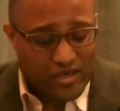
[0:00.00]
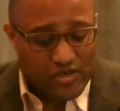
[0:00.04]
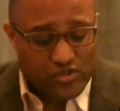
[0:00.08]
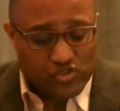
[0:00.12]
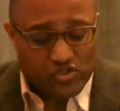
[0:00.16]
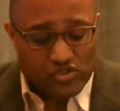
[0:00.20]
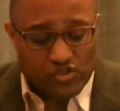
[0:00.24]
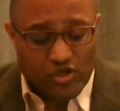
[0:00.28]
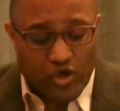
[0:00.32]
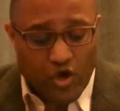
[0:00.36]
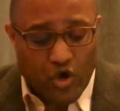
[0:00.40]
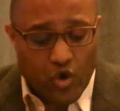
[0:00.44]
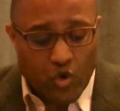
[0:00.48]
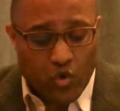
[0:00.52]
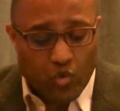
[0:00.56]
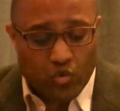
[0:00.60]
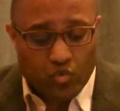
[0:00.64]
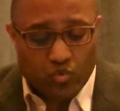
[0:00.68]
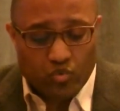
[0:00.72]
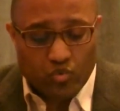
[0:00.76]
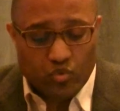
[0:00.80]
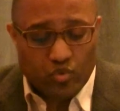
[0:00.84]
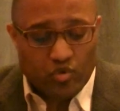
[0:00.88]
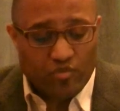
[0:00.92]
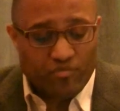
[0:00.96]
So
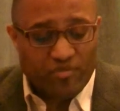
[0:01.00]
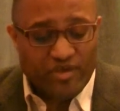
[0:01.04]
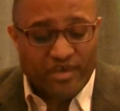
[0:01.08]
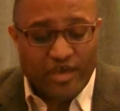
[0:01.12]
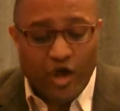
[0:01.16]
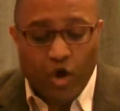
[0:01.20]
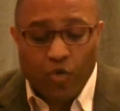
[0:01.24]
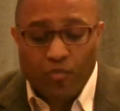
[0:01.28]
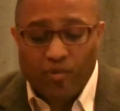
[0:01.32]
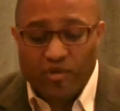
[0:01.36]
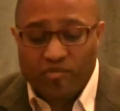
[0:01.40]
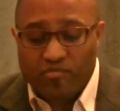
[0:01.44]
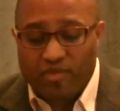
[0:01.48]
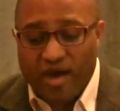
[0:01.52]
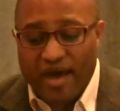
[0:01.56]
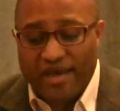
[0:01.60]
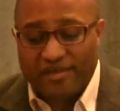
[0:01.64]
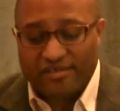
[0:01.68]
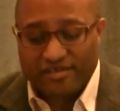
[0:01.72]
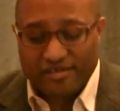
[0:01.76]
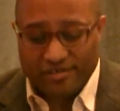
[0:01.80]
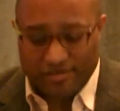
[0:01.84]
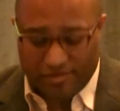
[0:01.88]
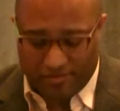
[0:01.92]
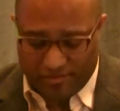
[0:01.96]
be
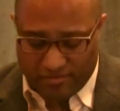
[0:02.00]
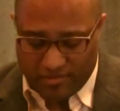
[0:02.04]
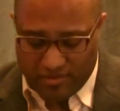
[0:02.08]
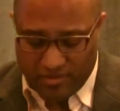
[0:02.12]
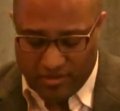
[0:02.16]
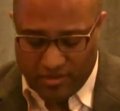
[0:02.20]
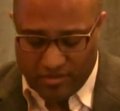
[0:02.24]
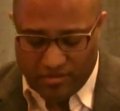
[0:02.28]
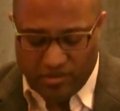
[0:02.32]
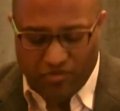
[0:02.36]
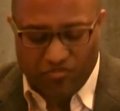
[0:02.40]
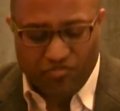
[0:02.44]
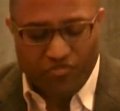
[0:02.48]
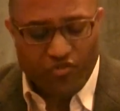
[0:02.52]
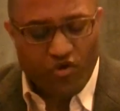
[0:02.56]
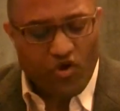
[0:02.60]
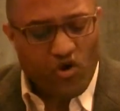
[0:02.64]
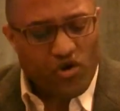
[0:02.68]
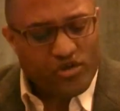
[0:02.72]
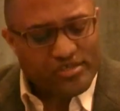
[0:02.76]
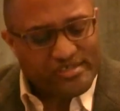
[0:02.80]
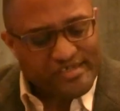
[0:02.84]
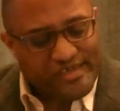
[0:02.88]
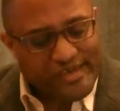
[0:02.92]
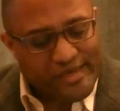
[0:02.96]
open-minded. The
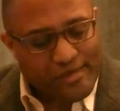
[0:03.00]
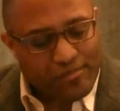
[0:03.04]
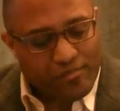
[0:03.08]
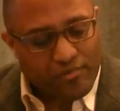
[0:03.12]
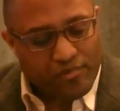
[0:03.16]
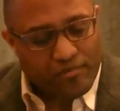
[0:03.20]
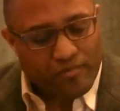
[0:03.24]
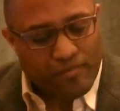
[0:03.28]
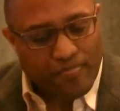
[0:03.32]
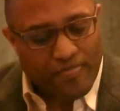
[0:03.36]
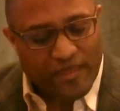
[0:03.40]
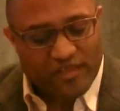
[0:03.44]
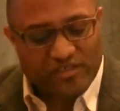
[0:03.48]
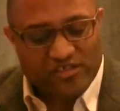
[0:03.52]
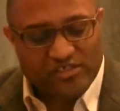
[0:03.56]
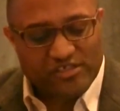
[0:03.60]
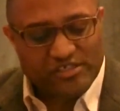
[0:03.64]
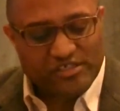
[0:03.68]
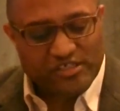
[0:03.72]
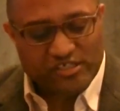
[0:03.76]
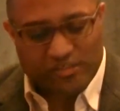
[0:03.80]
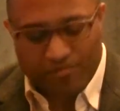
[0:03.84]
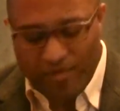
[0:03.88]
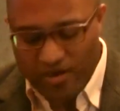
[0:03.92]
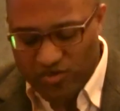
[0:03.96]
third tip, and this
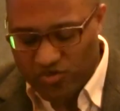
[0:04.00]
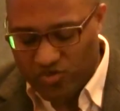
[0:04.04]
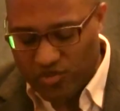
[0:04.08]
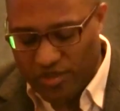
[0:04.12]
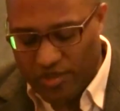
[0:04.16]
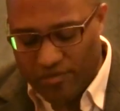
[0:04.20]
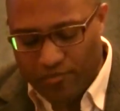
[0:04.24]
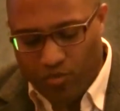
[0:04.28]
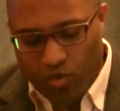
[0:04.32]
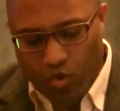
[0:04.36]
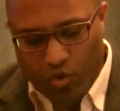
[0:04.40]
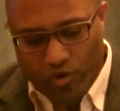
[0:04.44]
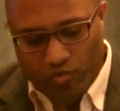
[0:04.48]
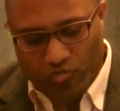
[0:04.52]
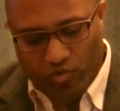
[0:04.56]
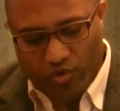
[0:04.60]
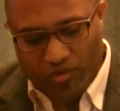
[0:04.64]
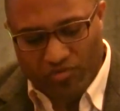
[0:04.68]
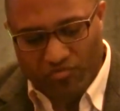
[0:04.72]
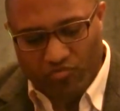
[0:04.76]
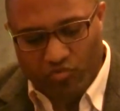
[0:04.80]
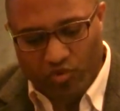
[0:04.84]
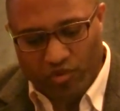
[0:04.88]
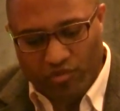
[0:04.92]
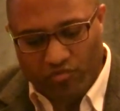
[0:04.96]
is especially important
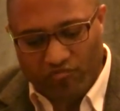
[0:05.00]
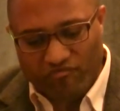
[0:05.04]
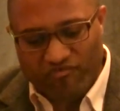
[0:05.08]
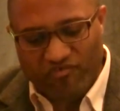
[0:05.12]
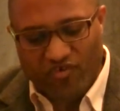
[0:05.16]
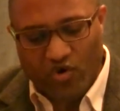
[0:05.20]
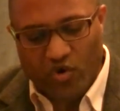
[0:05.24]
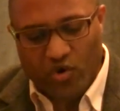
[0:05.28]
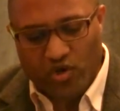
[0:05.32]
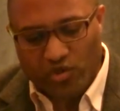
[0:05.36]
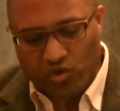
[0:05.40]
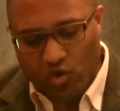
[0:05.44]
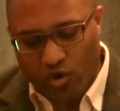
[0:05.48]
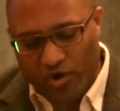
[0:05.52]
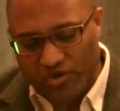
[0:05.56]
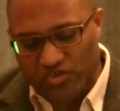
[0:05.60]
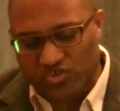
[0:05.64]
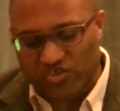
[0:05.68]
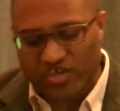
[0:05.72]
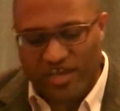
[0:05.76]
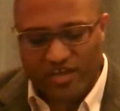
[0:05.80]
with very large